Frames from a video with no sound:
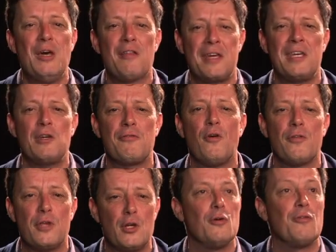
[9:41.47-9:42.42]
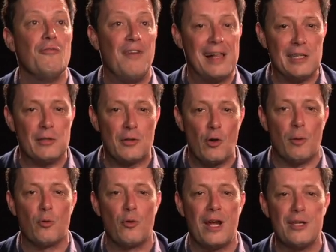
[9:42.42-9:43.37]
Thank you for your valued
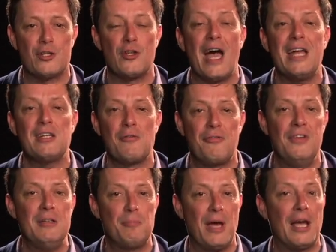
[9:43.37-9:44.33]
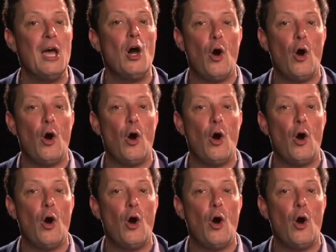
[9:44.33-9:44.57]
cooperation and feedback